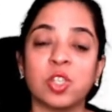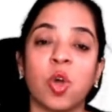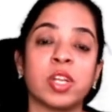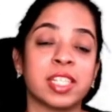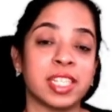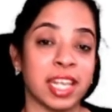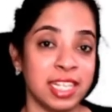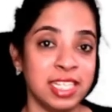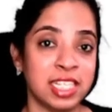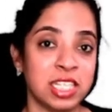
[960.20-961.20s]
or
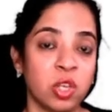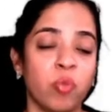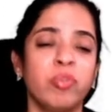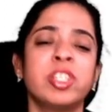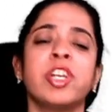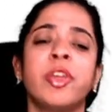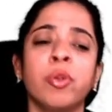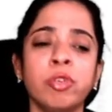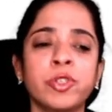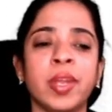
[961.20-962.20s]
cells which are
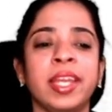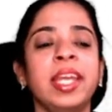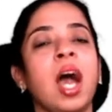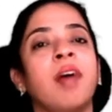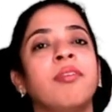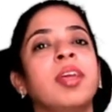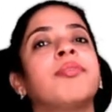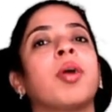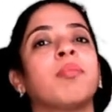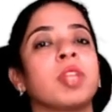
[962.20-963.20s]
usually away
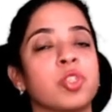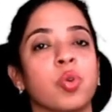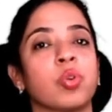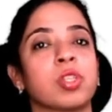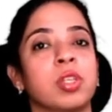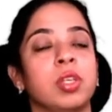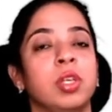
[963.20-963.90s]
from the source.